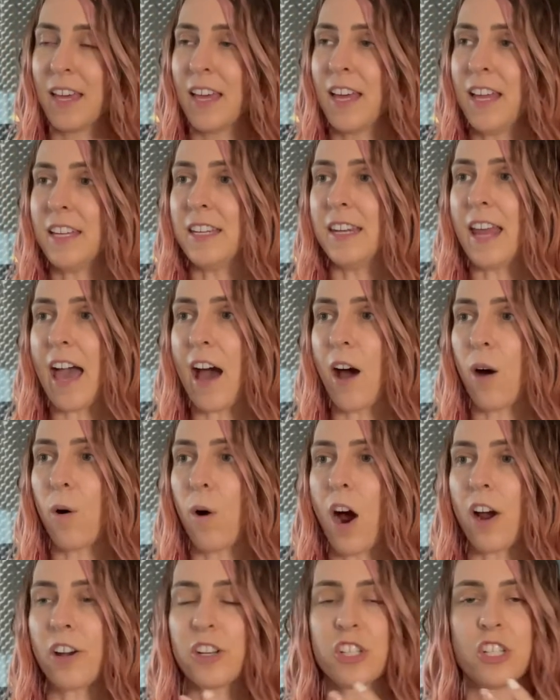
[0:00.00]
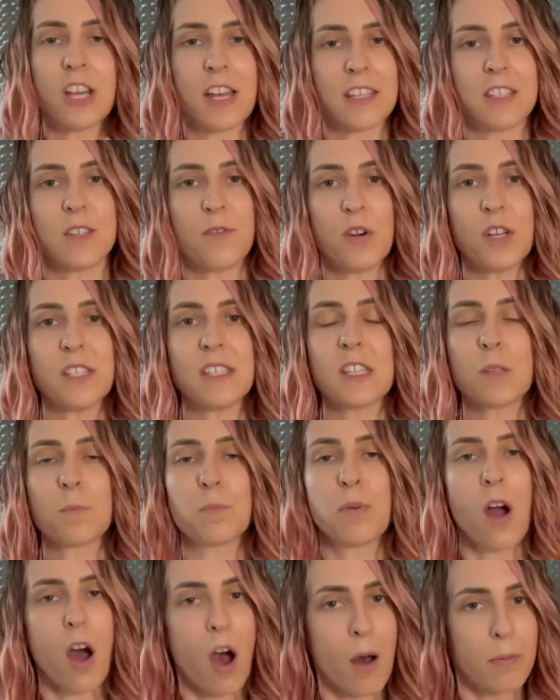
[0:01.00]
Now, our chest voice is
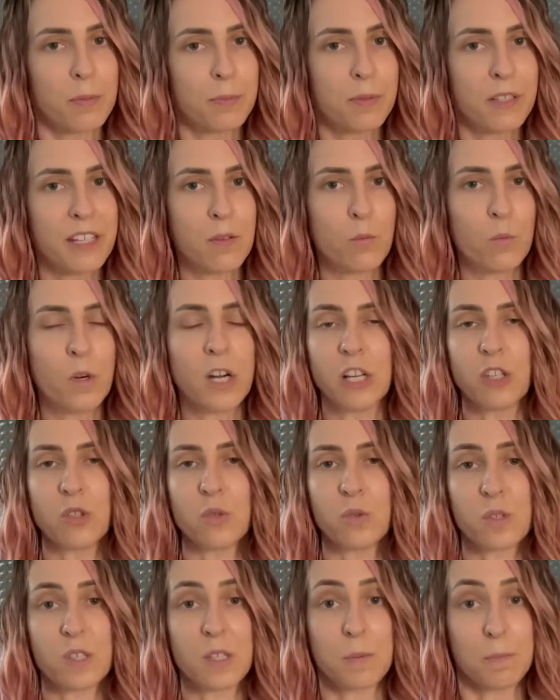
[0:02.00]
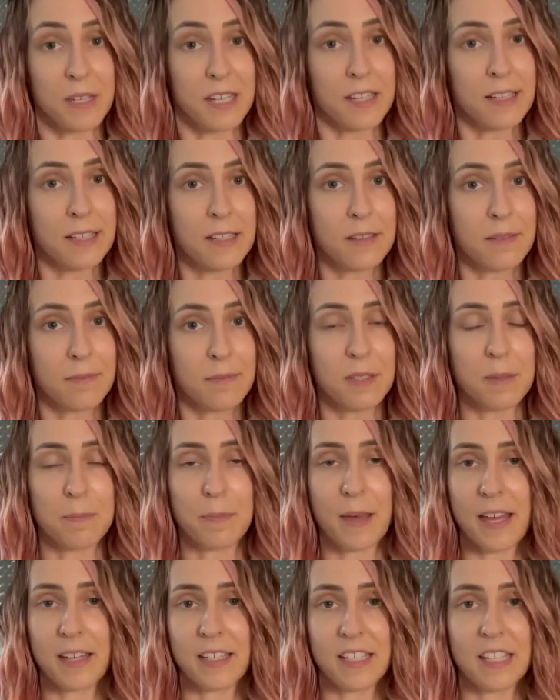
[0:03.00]
probably where you speak,
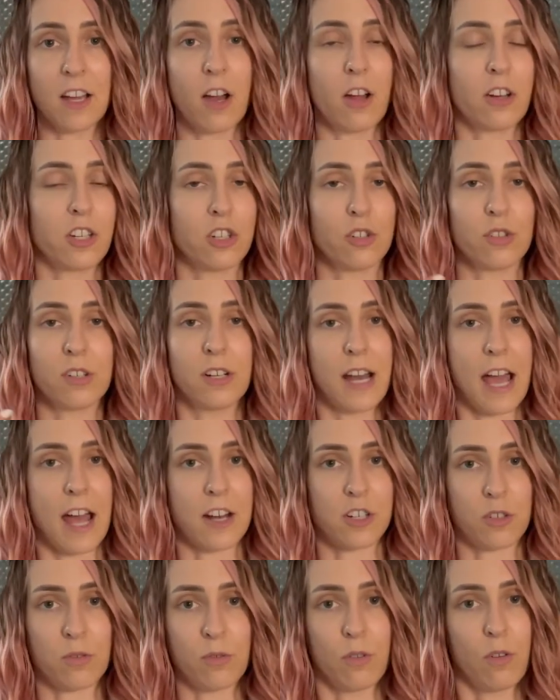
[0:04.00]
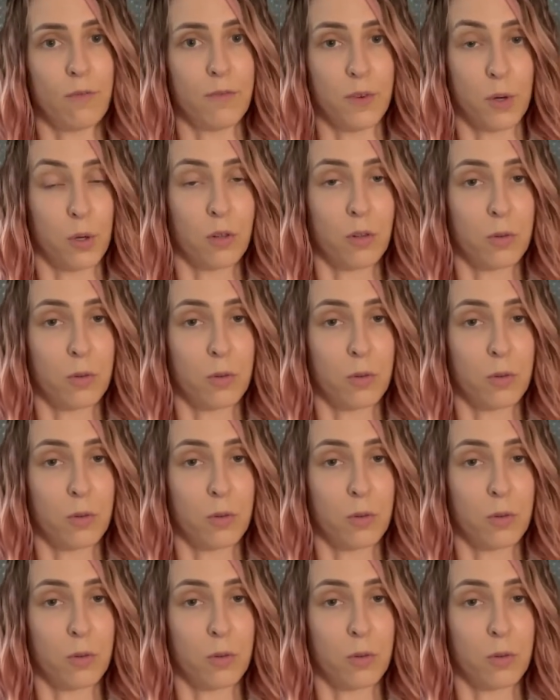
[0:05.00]
depending on your natural vocal